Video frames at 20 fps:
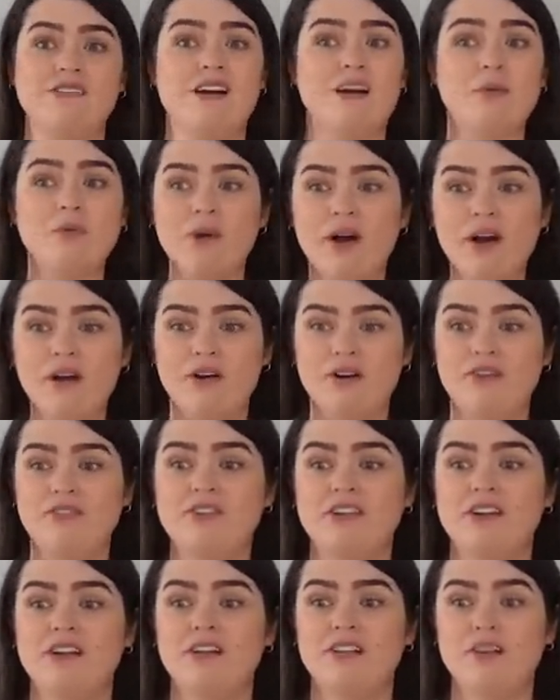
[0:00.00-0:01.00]
I'm quite
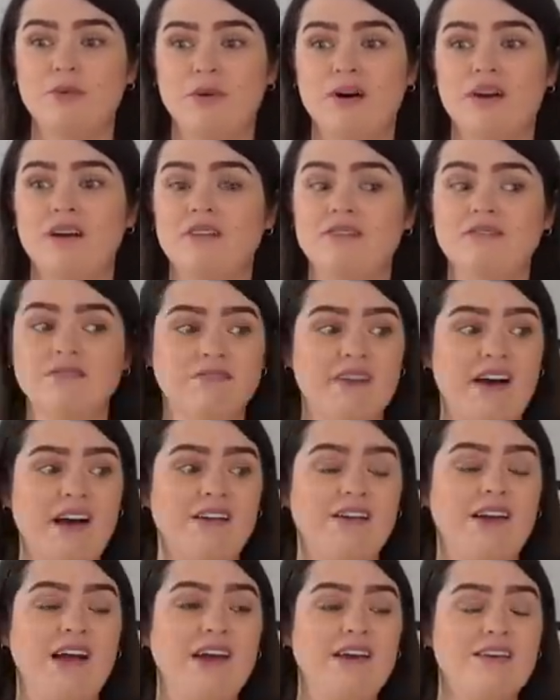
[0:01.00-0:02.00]
often the one
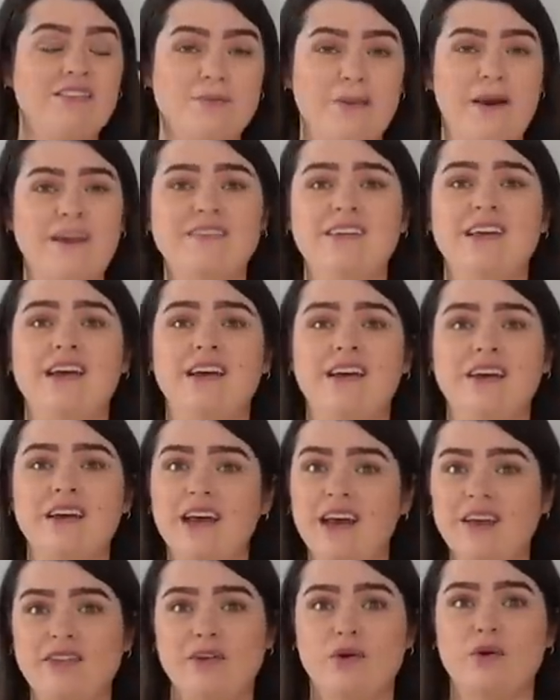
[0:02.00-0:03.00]
found like
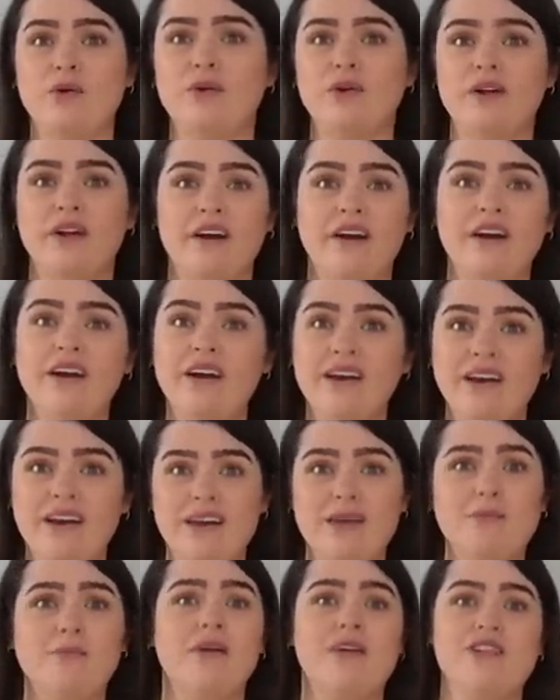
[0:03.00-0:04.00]
sweating in the corner
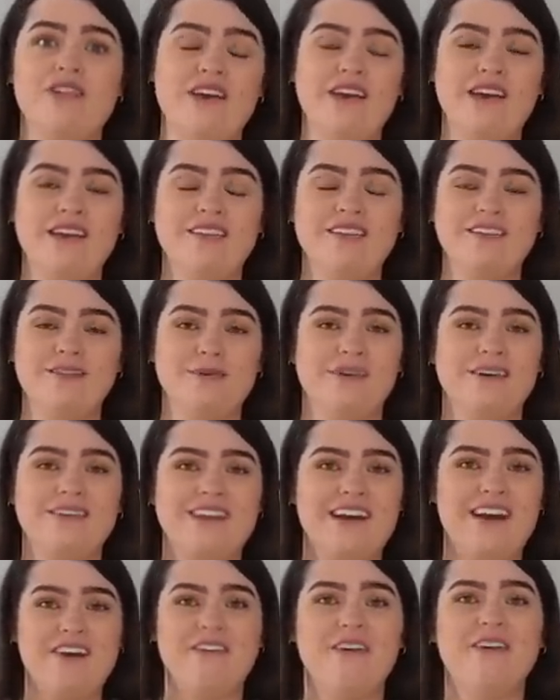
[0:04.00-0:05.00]
in my jeans
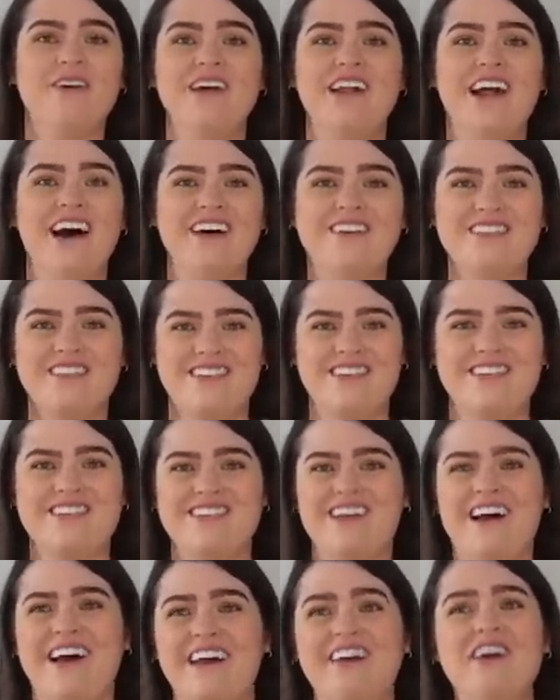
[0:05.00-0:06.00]
whilst everyone else is
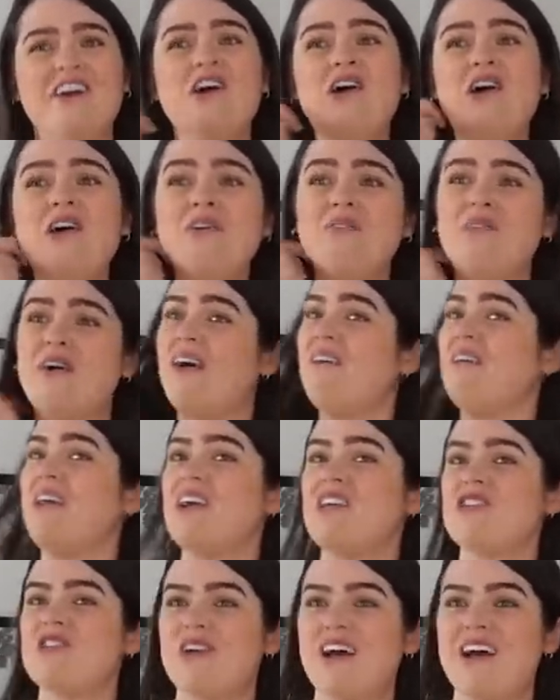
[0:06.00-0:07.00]
like wearing
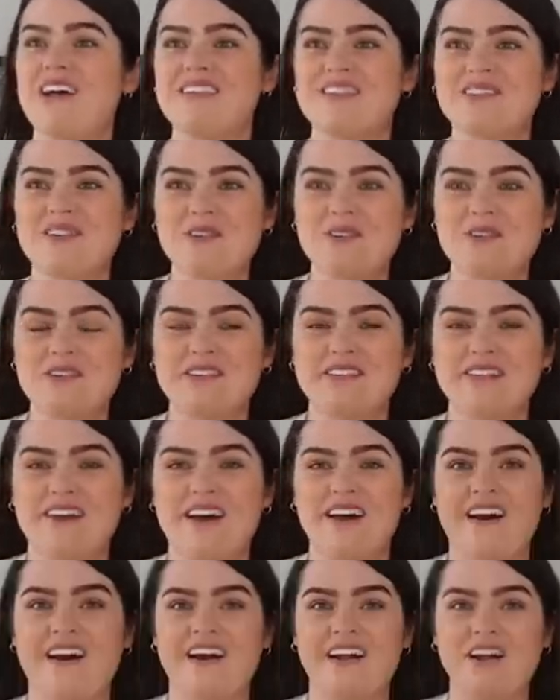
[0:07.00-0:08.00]
a dress or a skirt
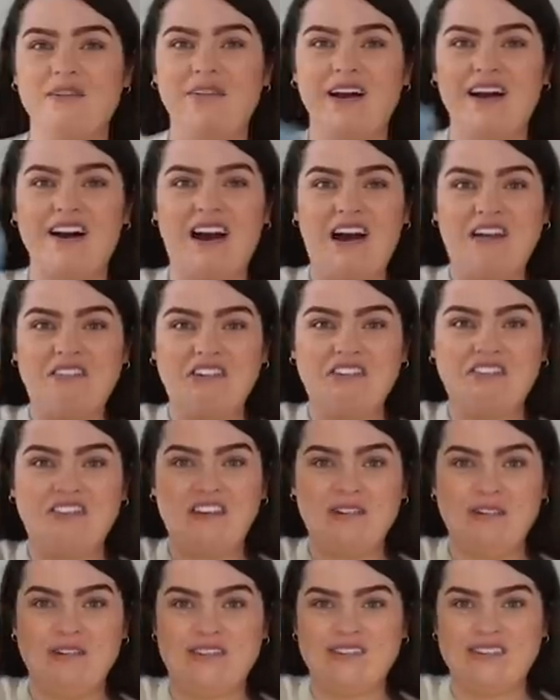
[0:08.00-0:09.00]
and I'm like, I
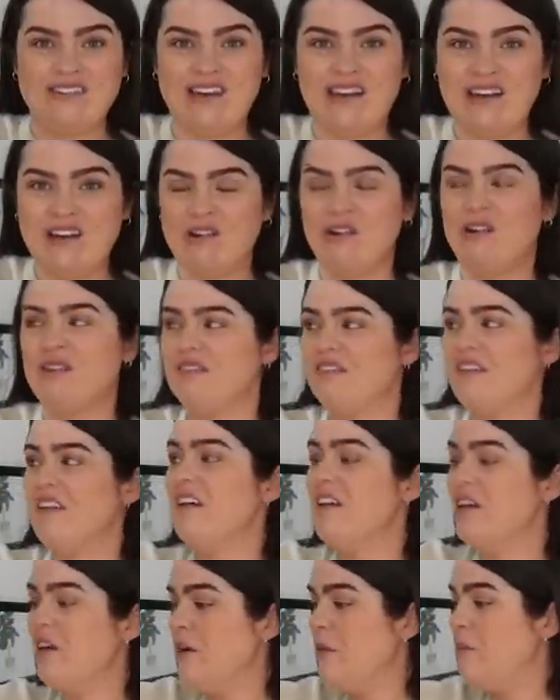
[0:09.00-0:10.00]
refuse to take off
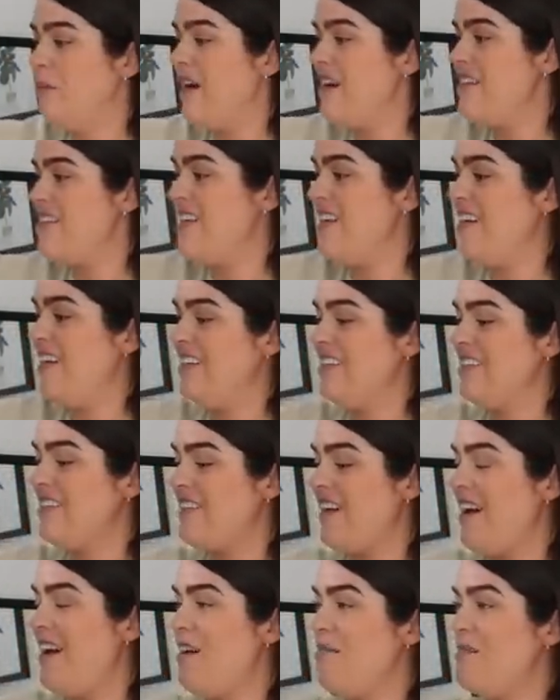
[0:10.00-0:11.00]
my
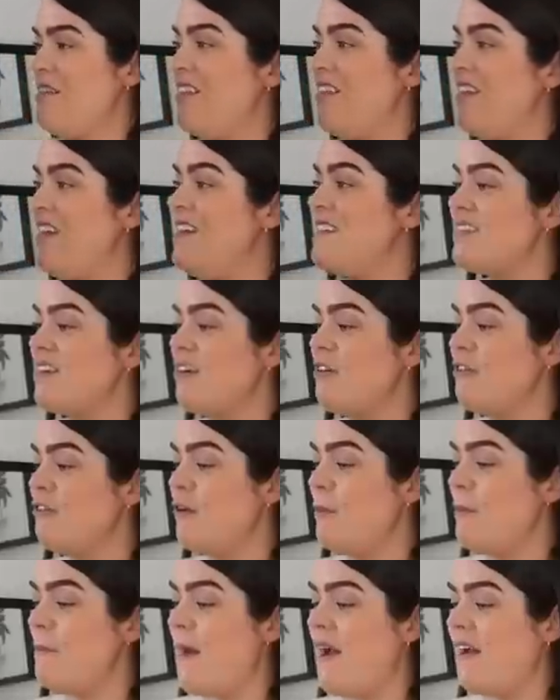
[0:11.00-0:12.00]
jeans. These are
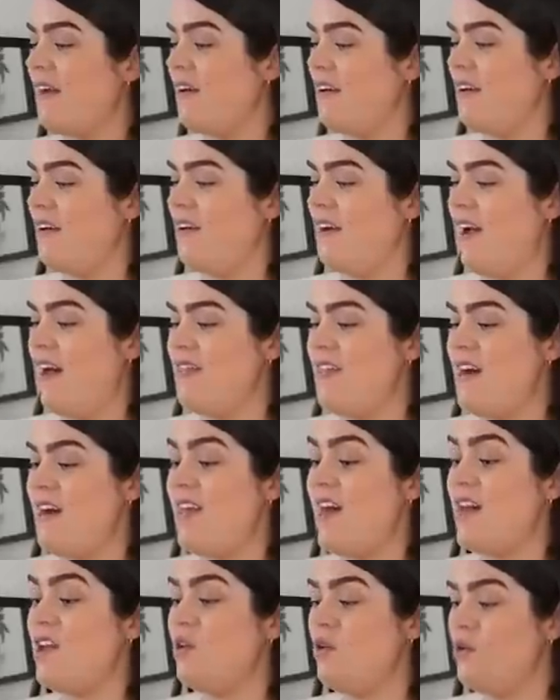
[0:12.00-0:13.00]
from Mango and they're
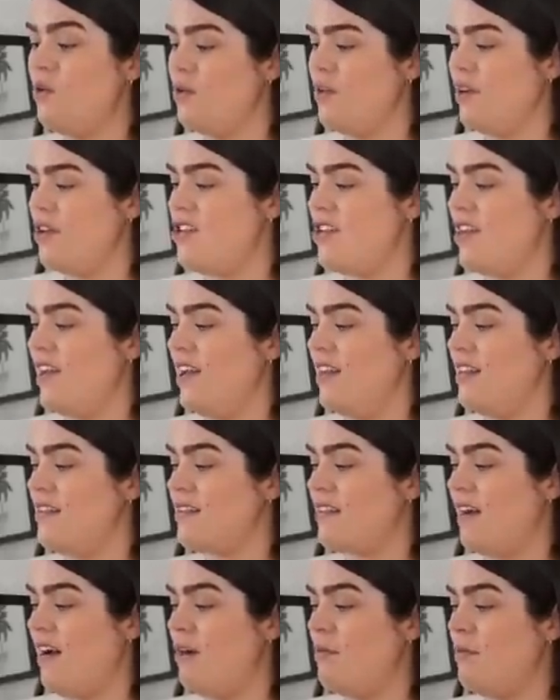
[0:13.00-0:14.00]
their Nora
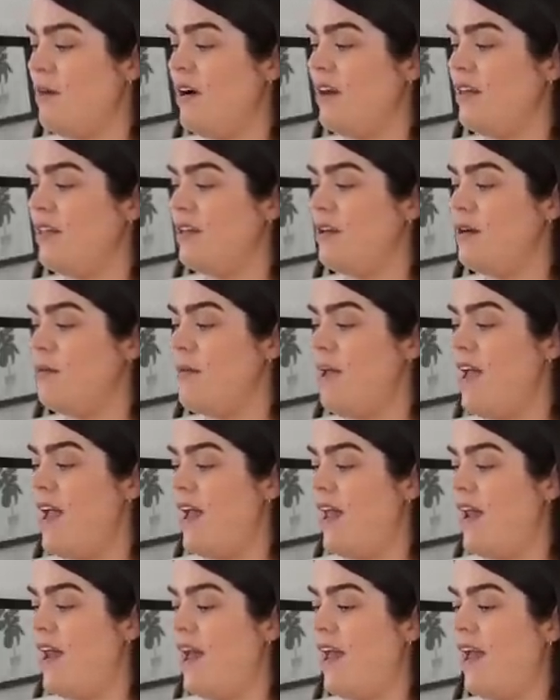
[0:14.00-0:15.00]
jeans. I'm wearing them
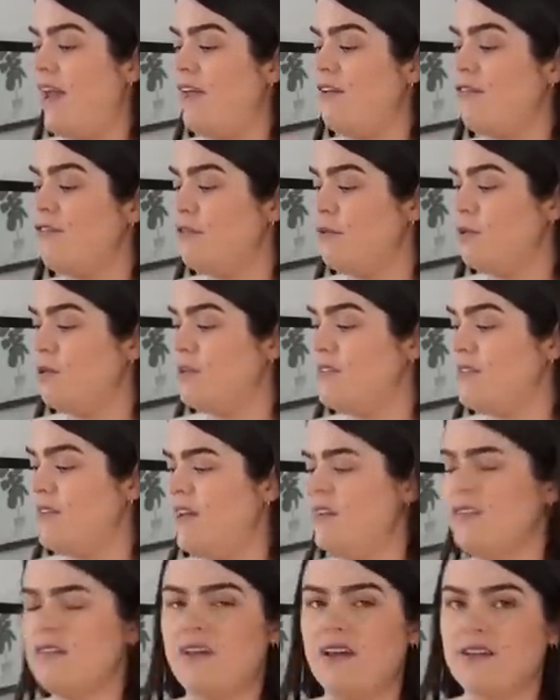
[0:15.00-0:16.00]
in a
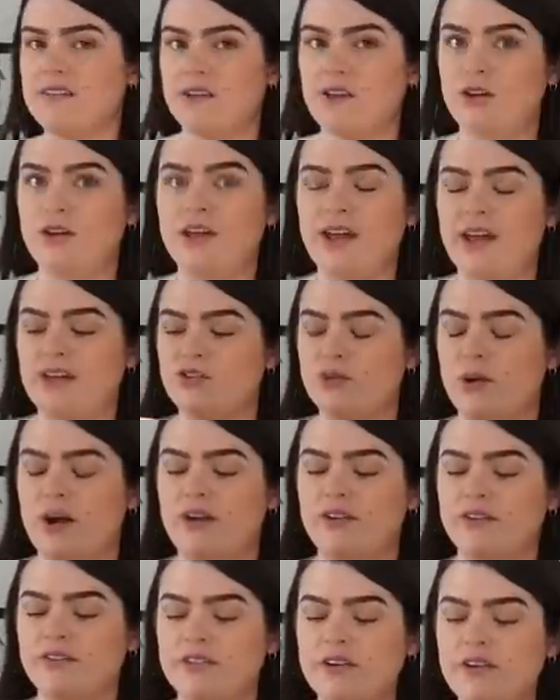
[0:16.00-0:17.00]
40, so I think that's a UK
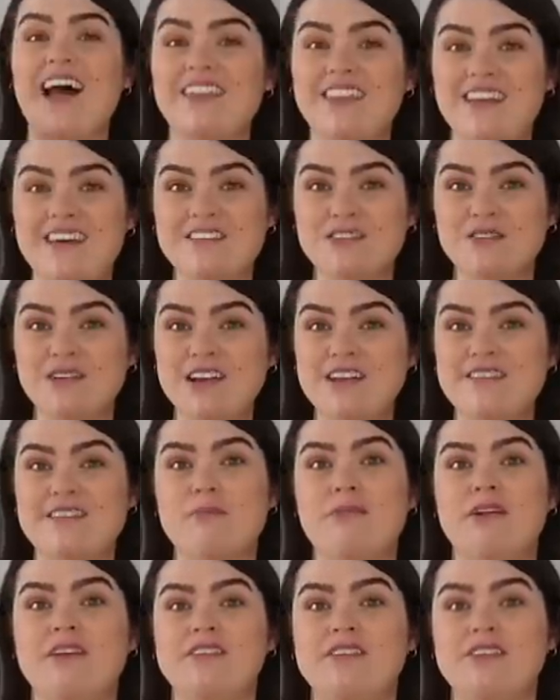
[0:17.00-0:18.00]
12. And these are really
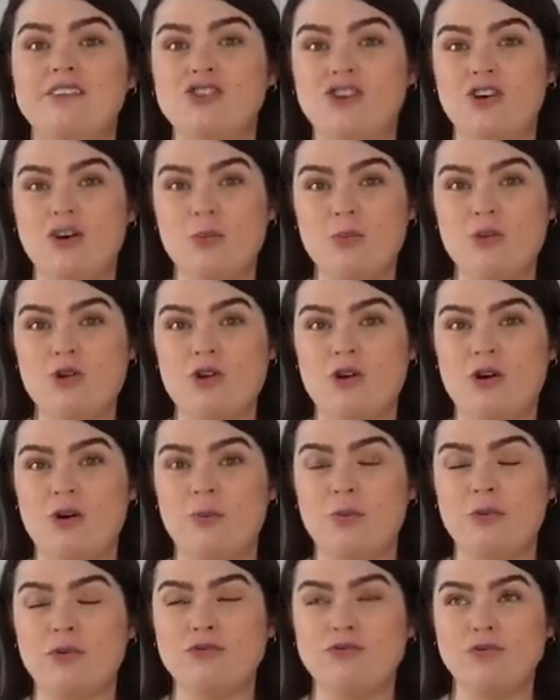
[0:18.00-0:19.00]
similar to the
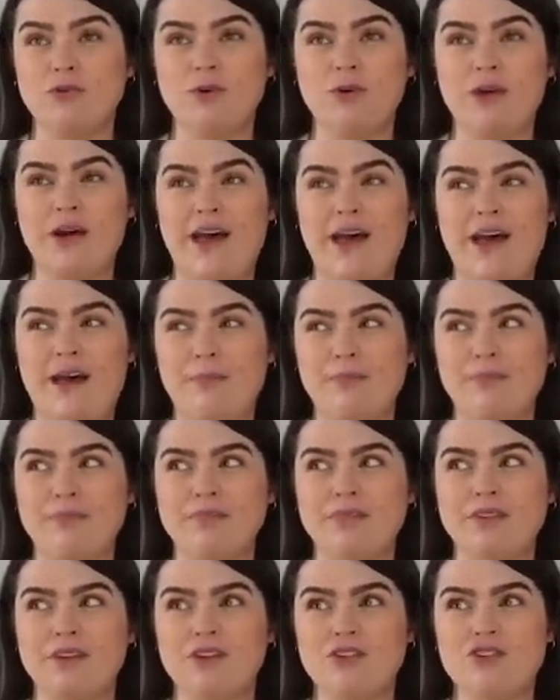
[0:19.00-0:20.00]
Topshop raw
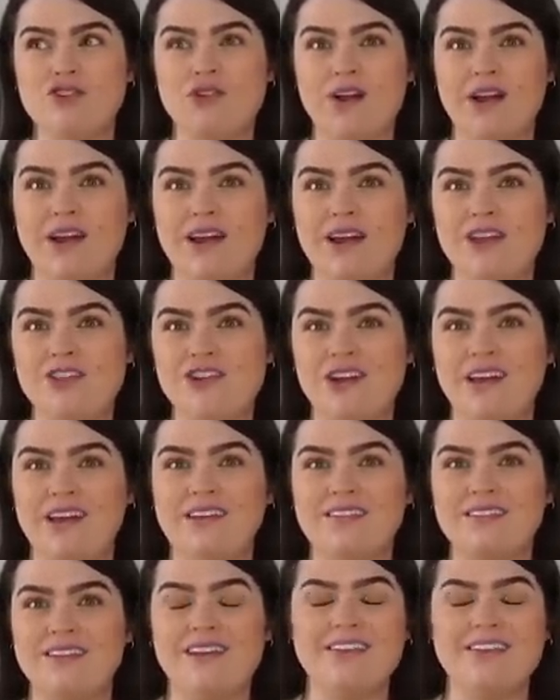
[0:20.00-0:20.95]
hem straight leg jeans.